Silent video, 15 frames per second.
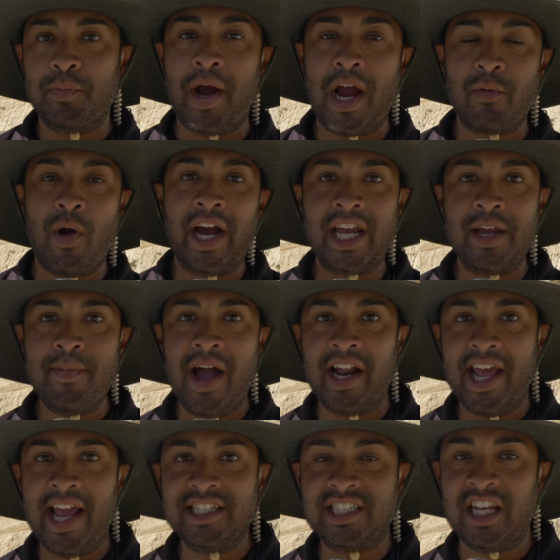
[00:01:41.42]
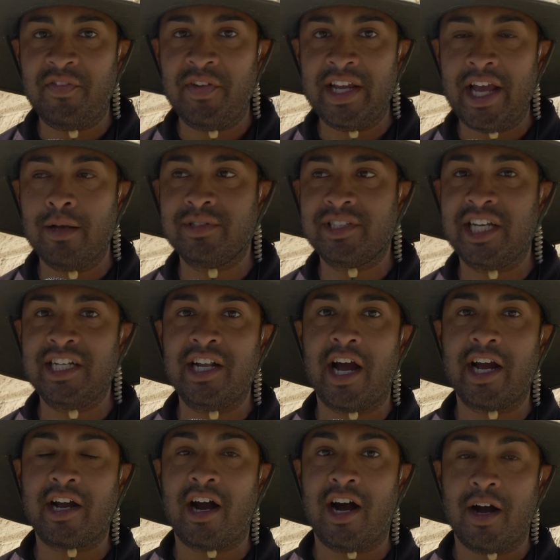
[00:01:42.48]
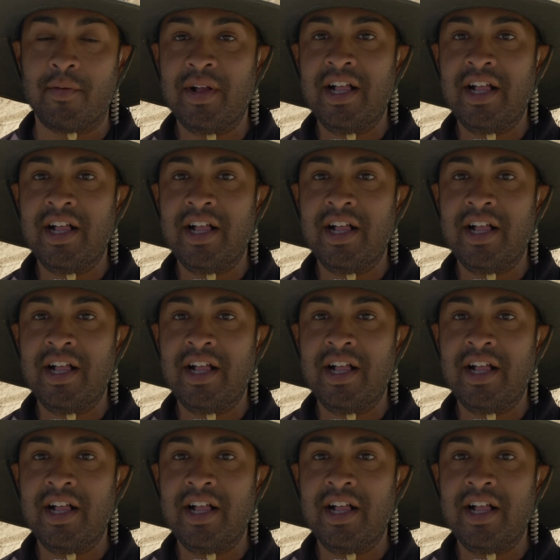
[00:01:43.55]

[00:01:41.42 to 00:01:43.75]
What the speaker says: you by RockyMountainATVMC.com,